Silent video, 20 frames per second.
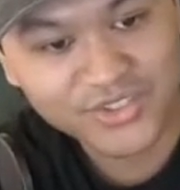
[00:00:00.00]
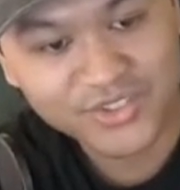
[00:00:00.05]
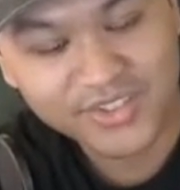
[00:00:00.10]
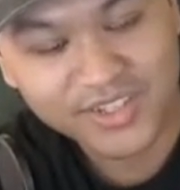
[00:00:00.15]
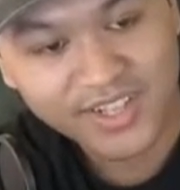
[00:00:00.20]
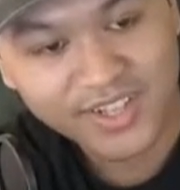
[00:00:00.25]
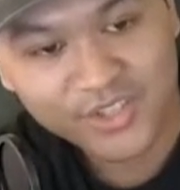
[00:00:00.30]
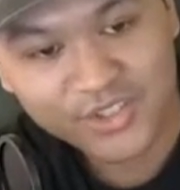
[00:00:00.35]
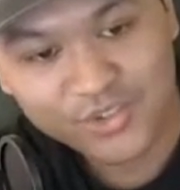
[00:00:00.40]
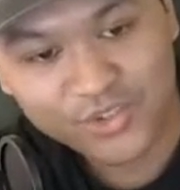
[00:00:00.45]

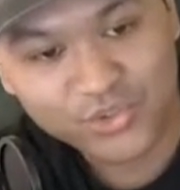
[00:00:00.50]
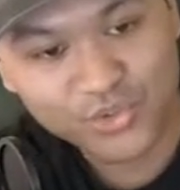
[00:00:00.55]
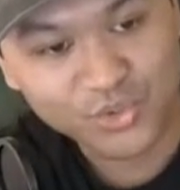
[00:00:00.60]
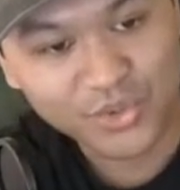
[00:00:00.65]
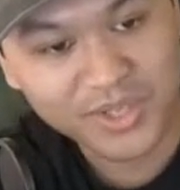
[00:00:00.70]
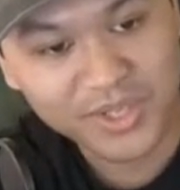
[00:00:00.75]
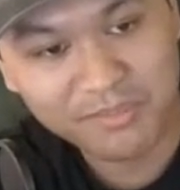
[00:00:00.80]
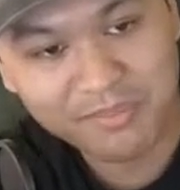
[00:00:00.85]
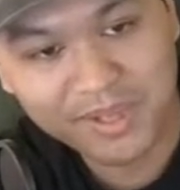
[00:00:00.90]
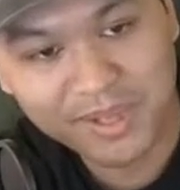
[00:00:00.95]

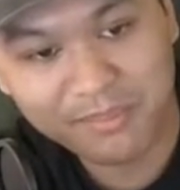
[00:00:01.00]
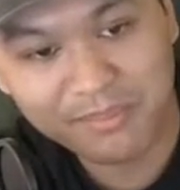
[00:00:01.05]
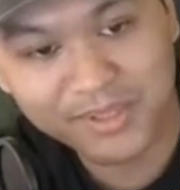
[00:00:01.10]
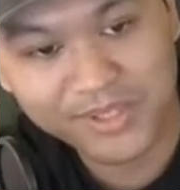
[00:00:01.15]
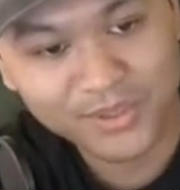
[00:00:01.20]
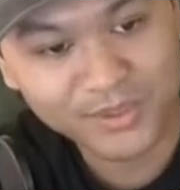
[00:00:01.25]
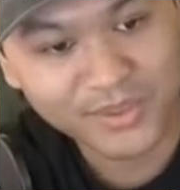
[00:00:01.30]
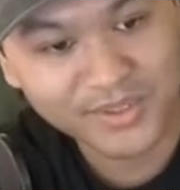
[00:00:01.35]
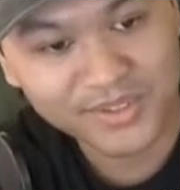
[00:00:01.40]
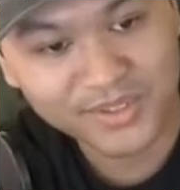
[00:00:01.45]
stream in
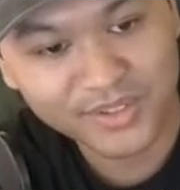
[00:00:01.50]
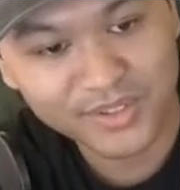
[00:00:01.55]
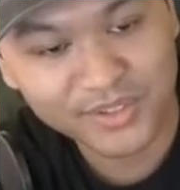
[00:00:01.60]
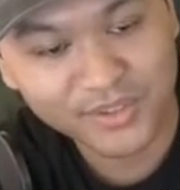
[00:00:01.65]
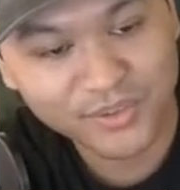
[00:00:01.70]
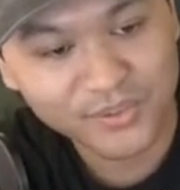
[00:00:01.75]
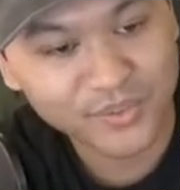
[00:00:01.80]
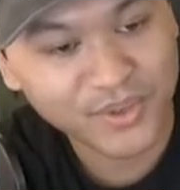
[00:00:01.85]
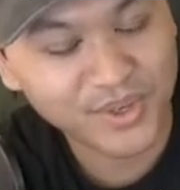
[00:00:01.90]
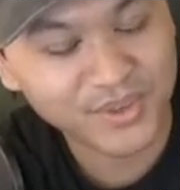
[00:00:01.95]
between the 2
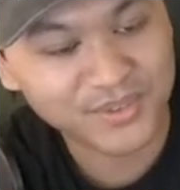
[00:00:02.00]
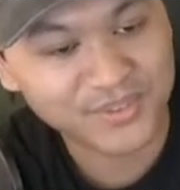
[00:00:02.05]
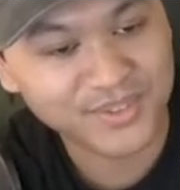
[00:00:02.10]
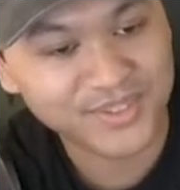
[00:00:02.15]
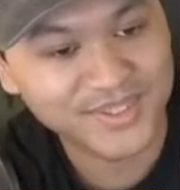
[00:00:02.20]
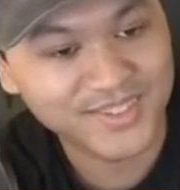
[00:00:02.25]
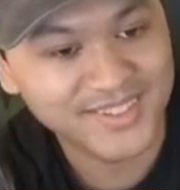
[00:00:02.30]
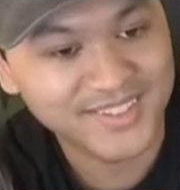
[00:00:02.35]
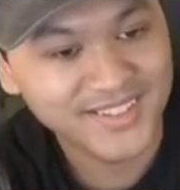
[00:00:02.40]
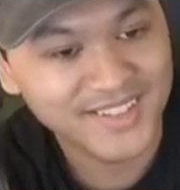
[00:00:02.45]

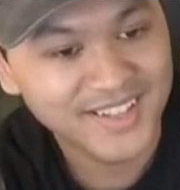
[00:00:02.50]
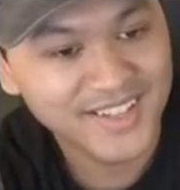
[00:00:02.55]
phones.